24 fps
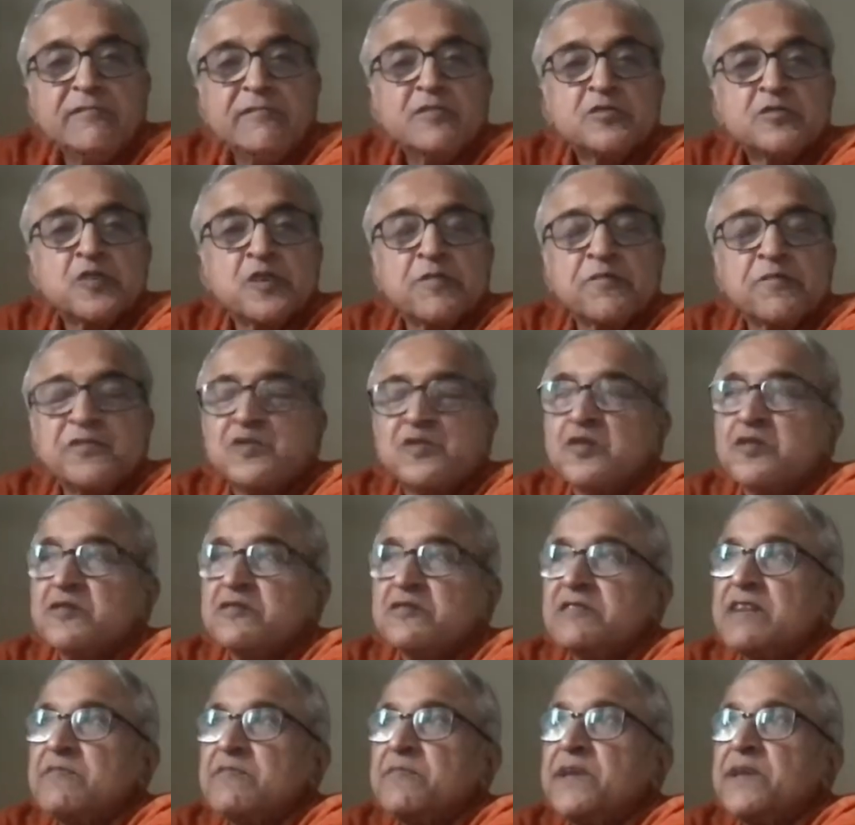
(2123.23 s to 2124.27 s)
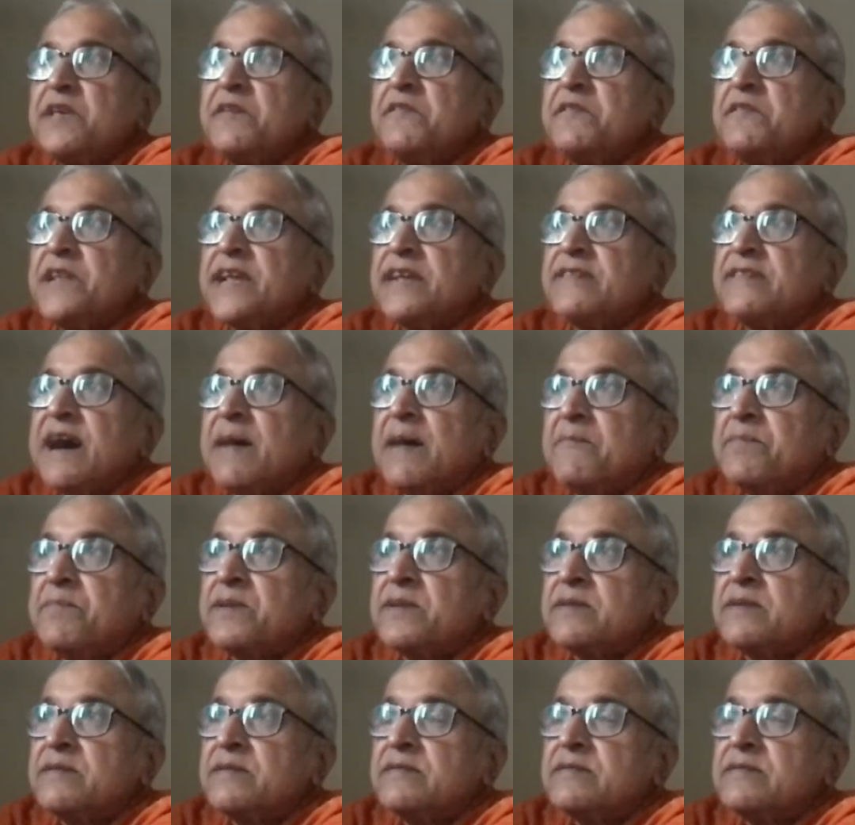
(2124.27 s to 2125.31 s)
So, so let me give an
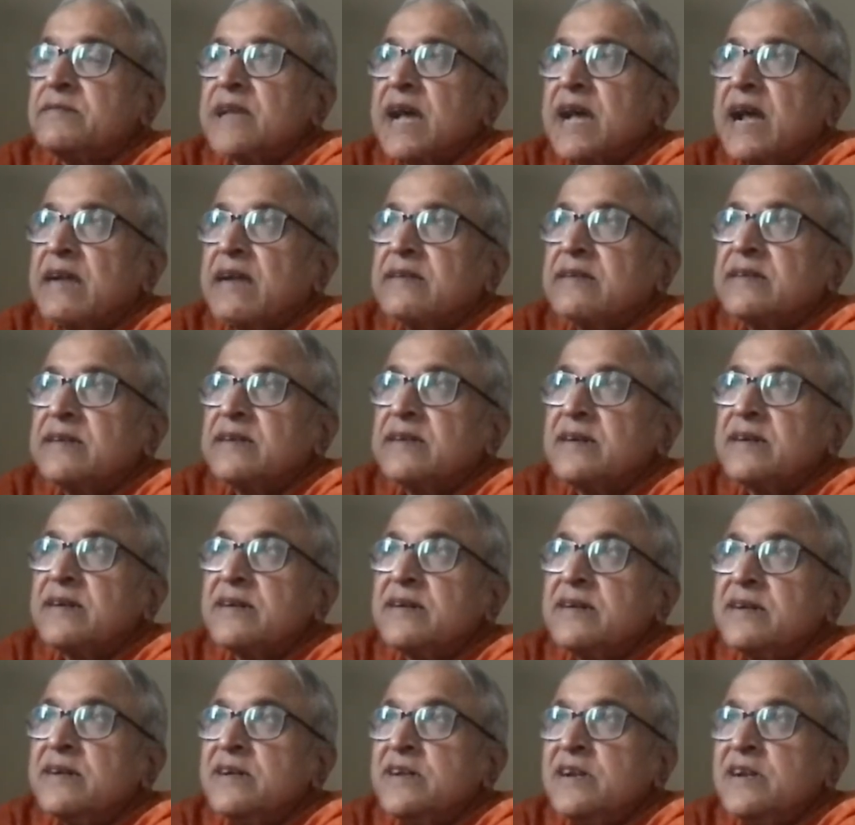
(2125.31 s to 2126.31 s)
example that, uh,